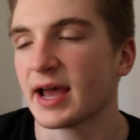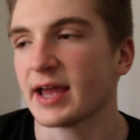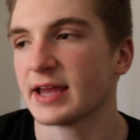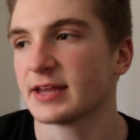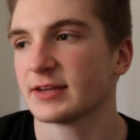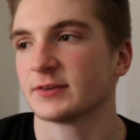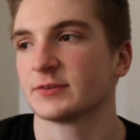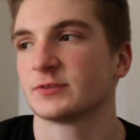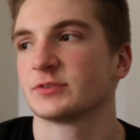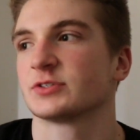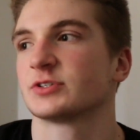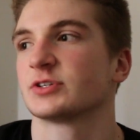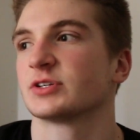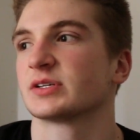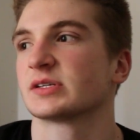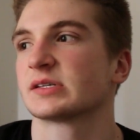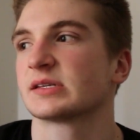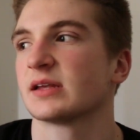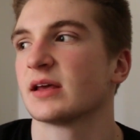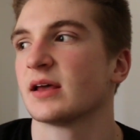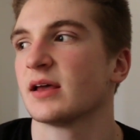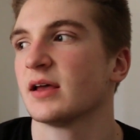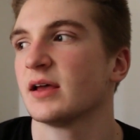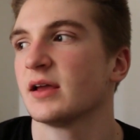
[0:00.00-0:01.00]
I was
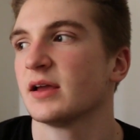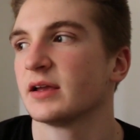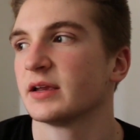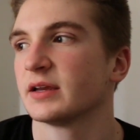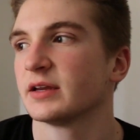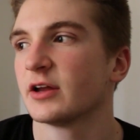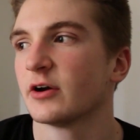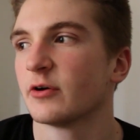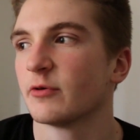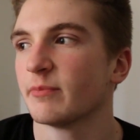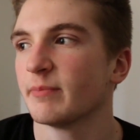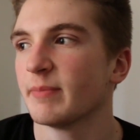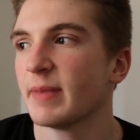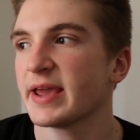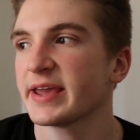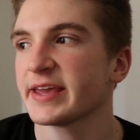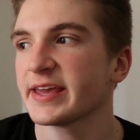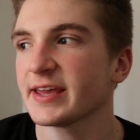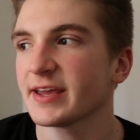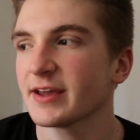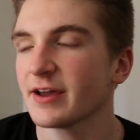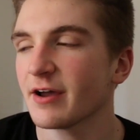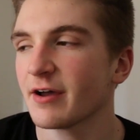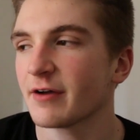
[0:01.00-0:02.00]
just, you know,
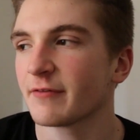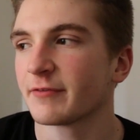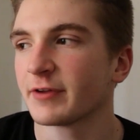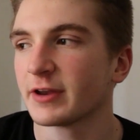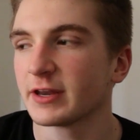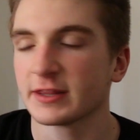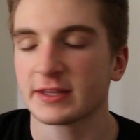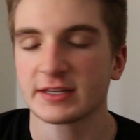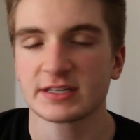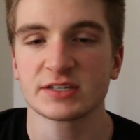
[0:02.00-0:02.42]
making a video,